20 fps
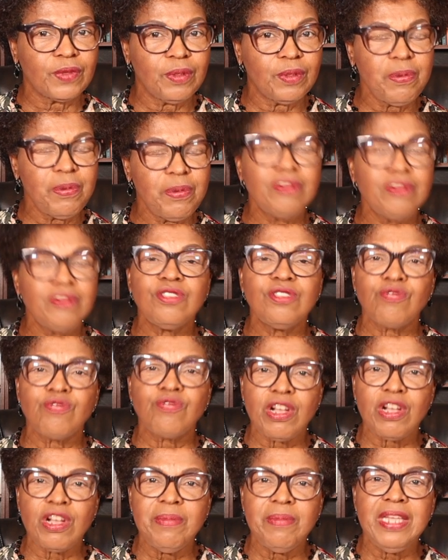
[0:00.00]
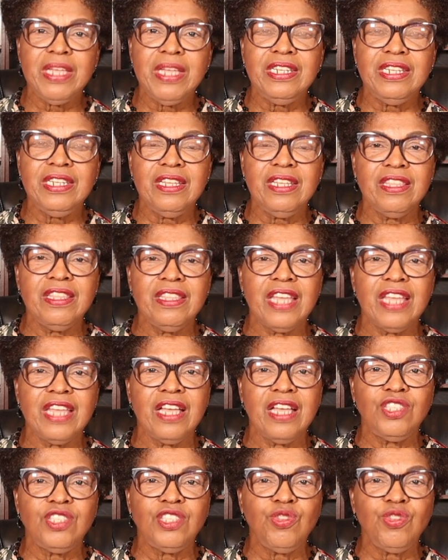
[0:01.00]
persons recommending
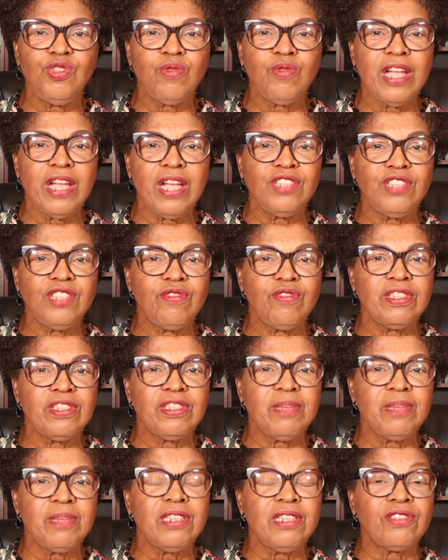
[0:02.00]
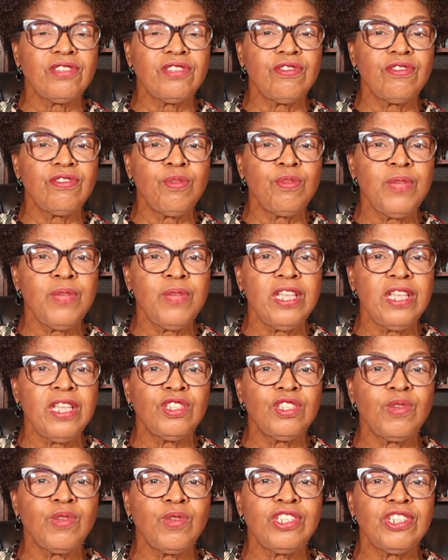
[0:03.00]
that you write your resume in a certain
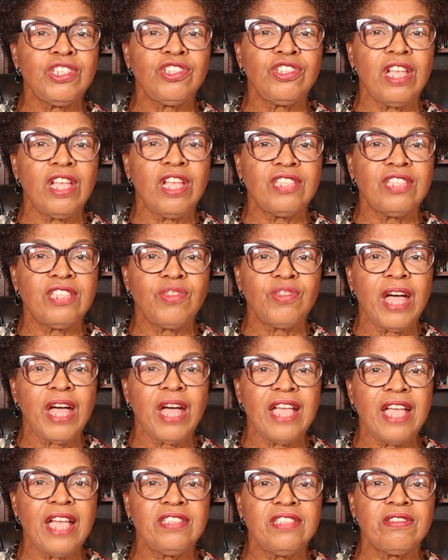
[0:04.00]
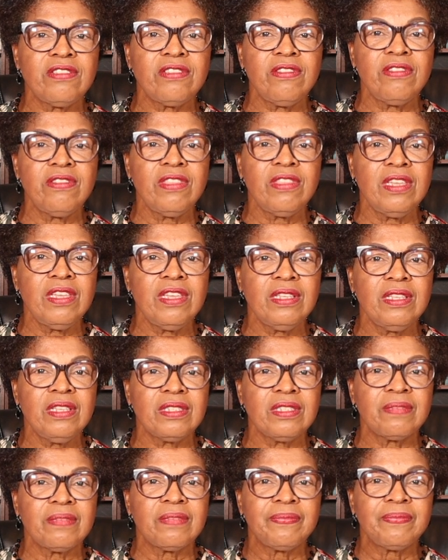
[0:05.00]
way so as, as to hide certain
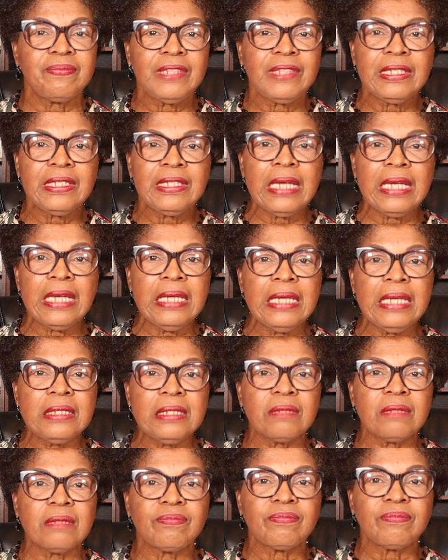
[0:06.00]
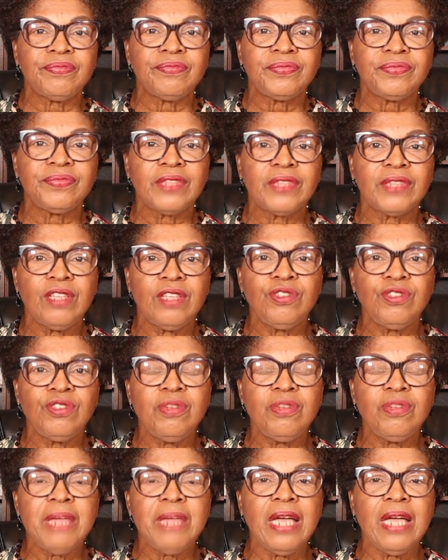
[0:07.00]
things. Guys, you
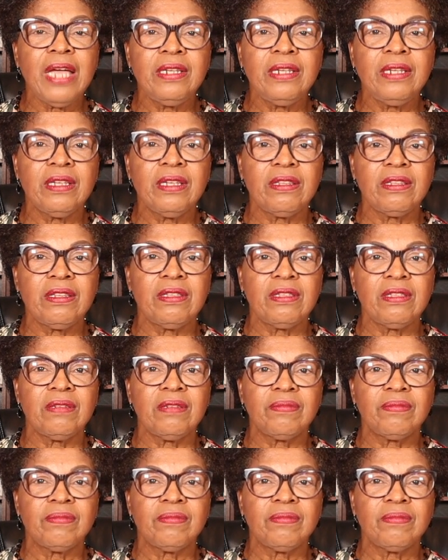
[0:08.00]
shouldn't be hiding anything.